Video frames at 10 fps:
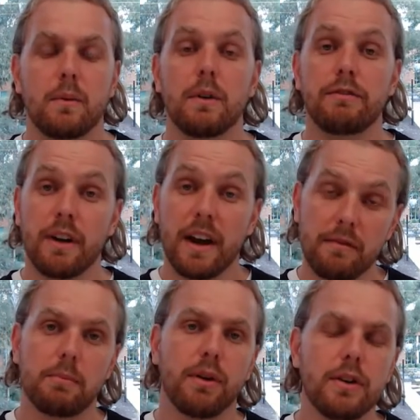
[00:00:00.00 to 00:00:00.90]
Well, for
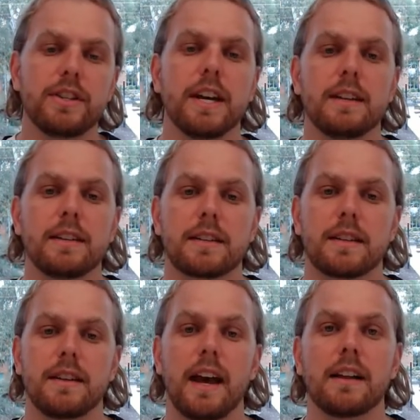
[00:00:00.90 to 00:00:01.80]
every project,
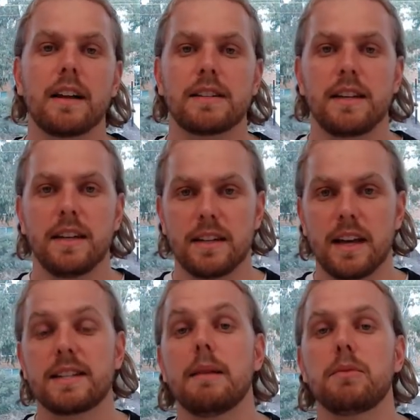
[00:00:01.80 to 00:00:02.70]
the ALRC
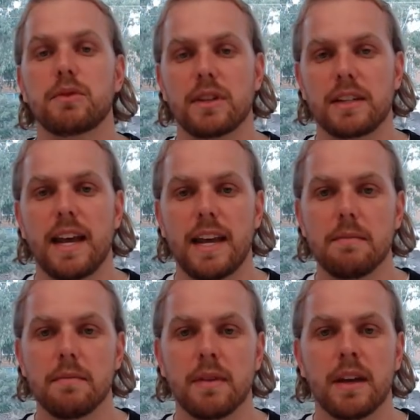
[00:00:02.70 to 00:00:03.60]
assembles a
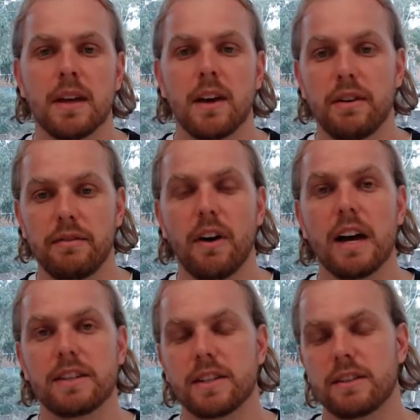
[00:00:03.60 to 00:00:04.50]
team of
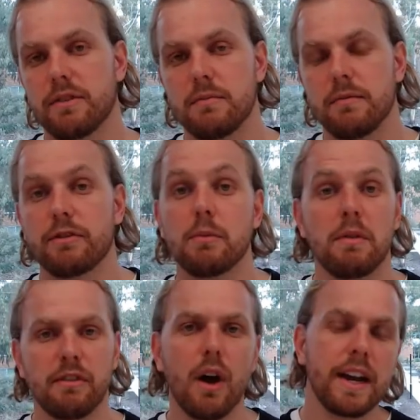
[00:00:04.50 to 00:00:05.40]
advisors from a
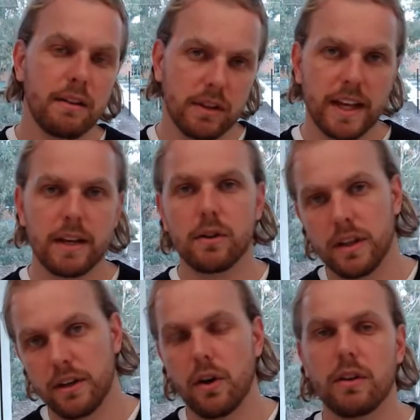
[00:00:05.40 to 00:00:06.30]
variety of legal
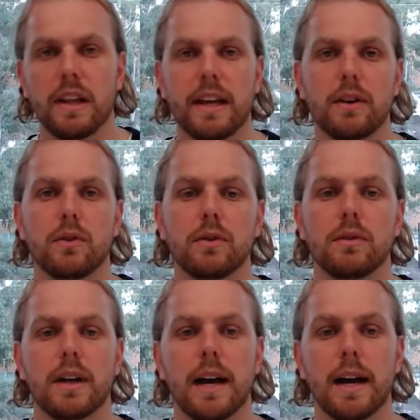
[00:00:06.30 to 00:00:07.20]
and non-legal
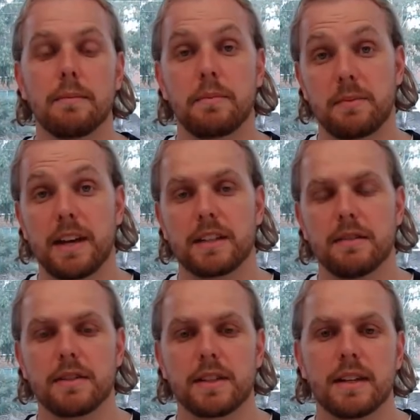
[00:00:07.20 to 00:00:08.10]

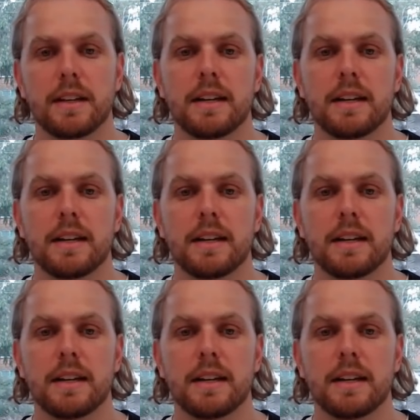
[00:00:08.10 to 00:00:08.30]
perspectives.